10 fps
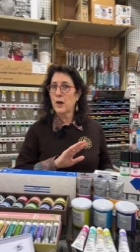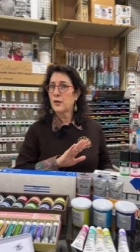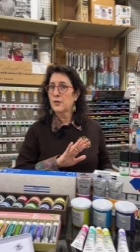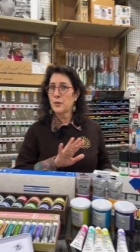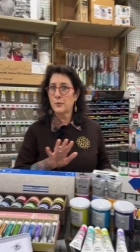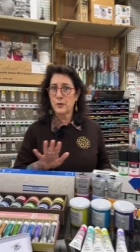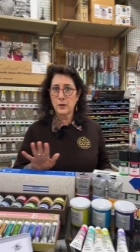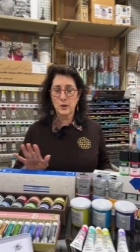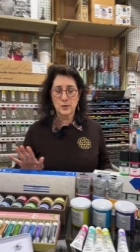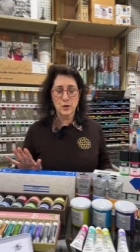That's
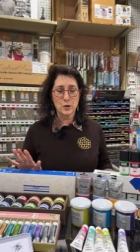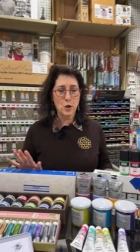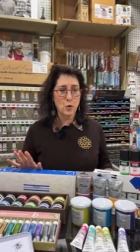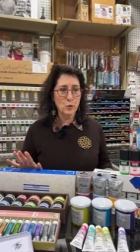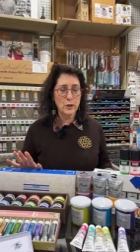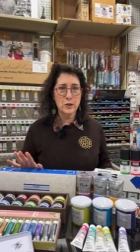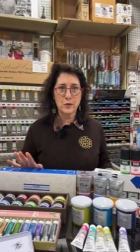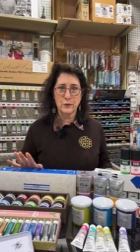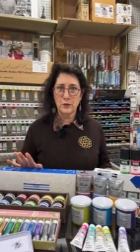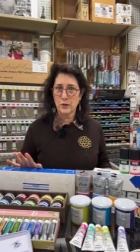something that's a totally
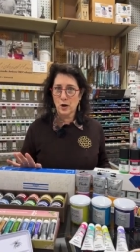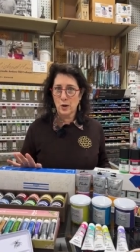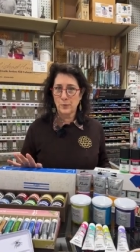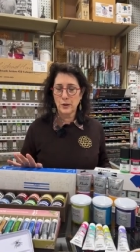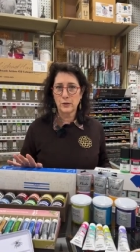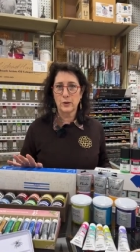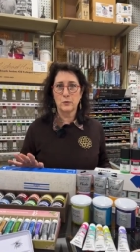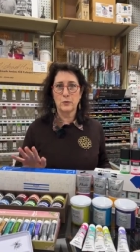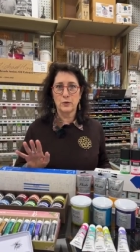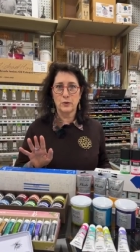different topic that
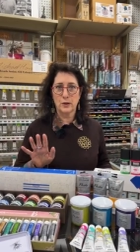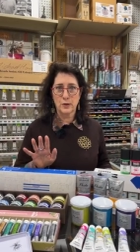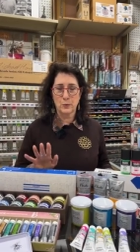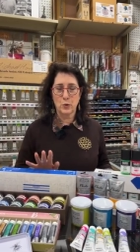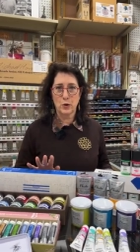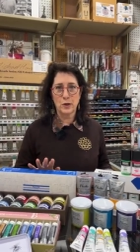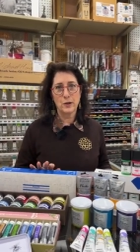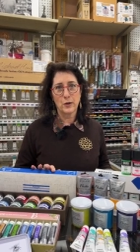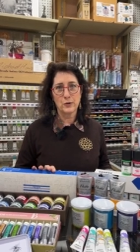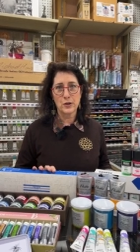we'll explore at
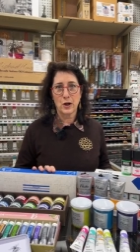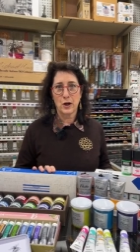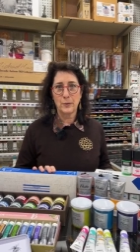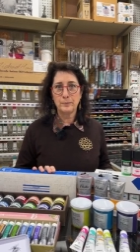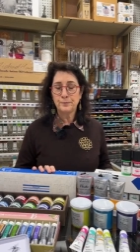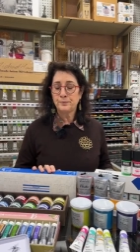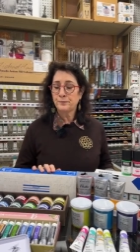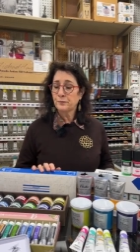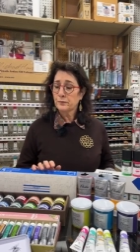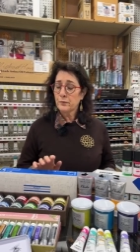another time.
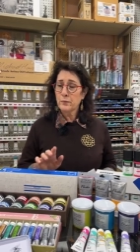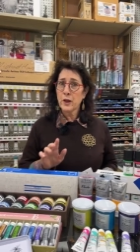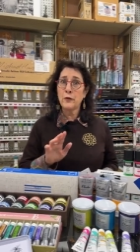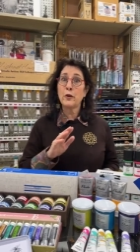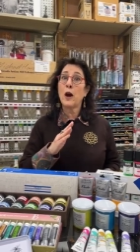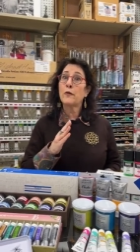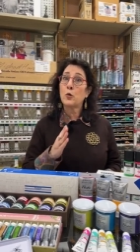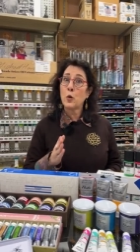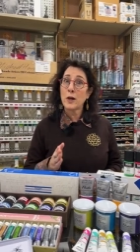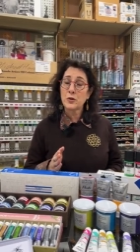If you
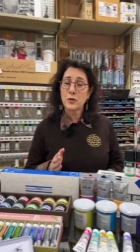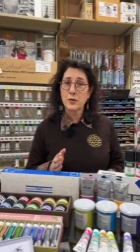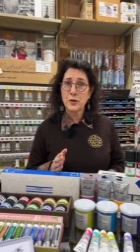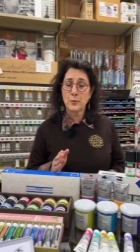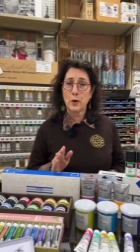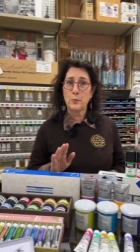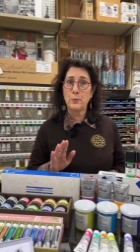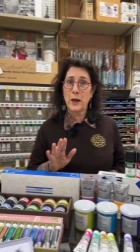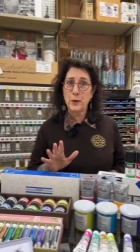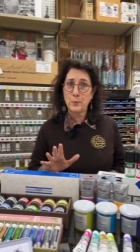have questions about
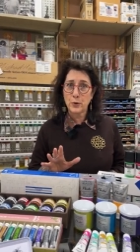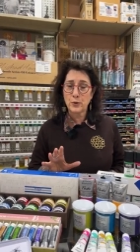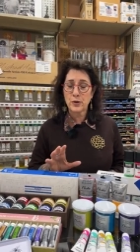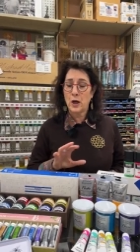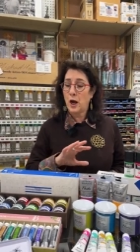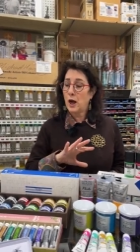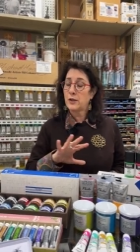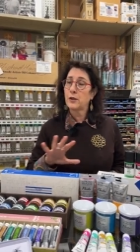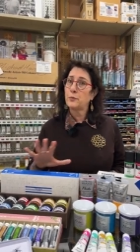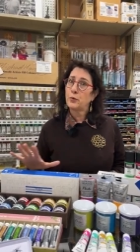papers, I
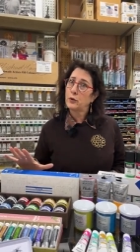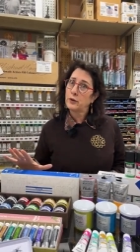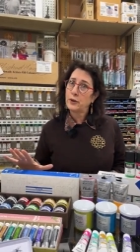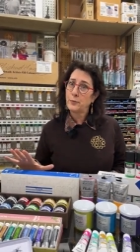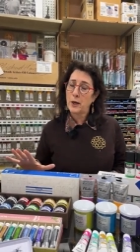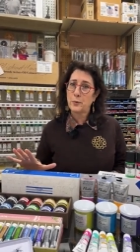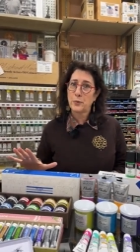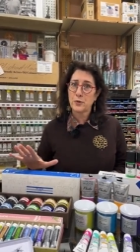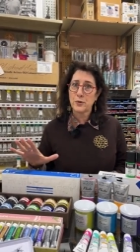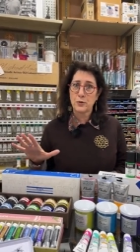didn't pull any
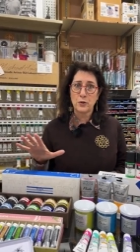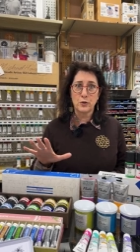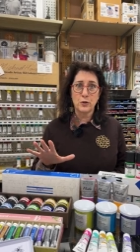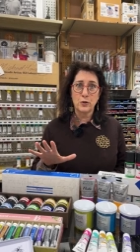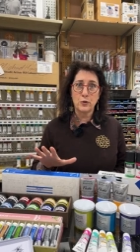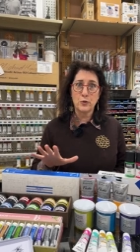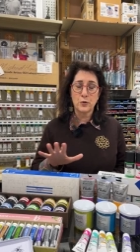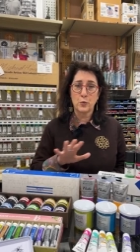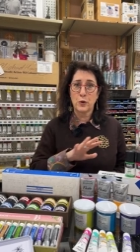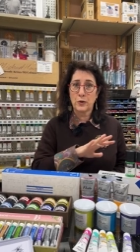papers that you can
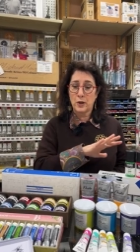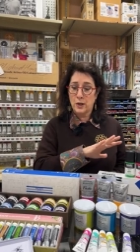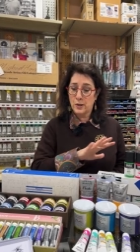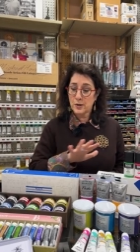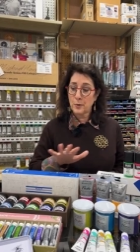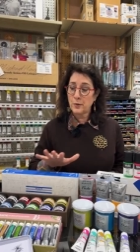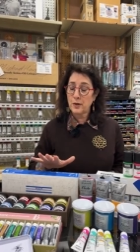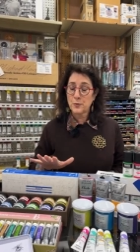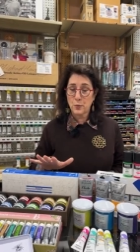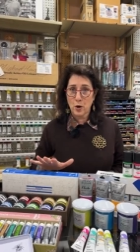use with some of
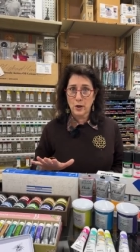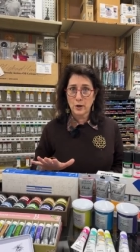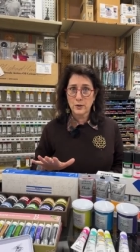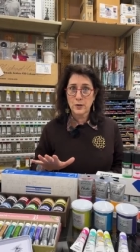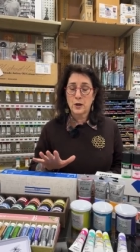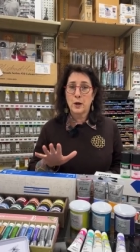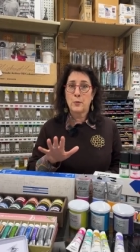these products.